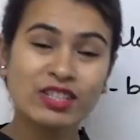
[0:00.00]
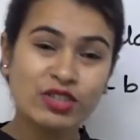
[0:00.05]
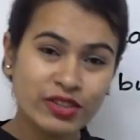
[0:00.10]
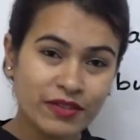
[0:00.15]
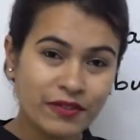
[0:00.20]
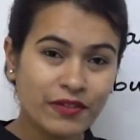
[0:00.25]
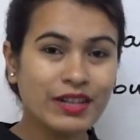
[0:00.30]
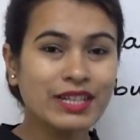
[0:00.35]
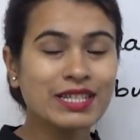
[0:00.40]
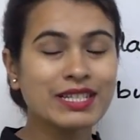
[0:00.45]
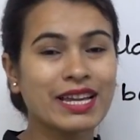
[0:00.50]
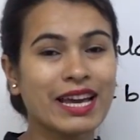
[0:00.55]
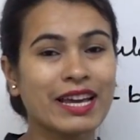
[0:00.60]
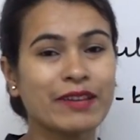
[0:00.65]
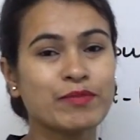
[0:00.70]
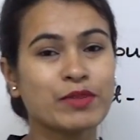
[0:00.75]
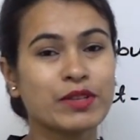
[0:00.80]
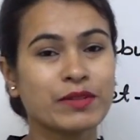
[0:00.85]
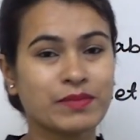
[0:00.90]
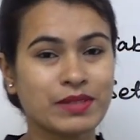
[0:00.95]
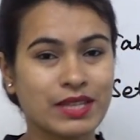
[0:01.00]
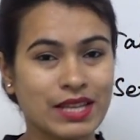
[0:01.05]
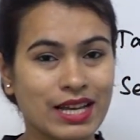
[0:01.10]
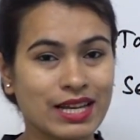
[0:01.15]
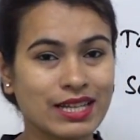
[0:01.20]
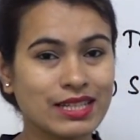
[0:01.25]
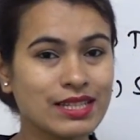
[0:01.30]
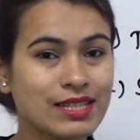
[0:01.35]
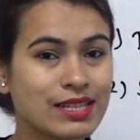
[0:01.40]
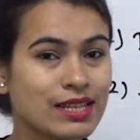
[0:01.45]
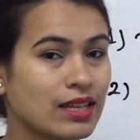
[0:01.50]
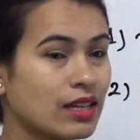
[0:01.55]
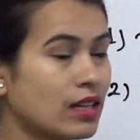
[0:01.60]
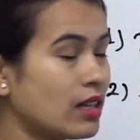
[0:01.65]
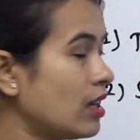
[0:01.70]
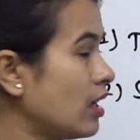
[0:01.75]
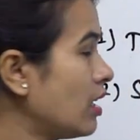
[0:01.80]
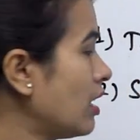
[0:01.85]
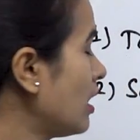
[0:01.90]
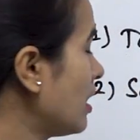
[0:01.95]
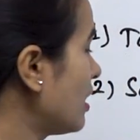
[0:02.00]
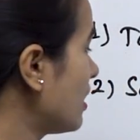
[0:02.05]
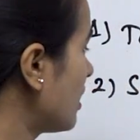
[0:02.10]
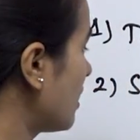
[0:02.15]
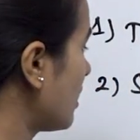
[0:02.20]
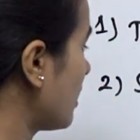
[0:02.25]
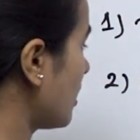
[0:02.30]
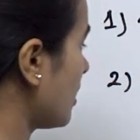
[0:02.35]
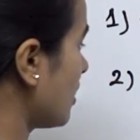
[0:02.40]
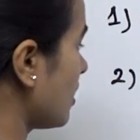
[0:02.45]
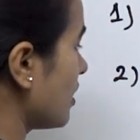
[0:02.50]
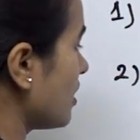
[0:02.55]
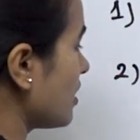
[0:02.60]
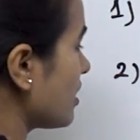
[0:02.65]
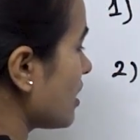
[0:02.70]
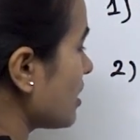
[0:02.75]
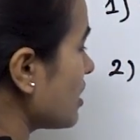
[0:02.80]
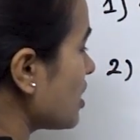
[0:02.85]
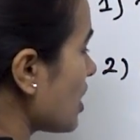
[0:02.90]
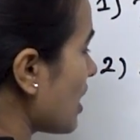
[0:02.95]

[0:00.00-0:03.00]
different types of sets, such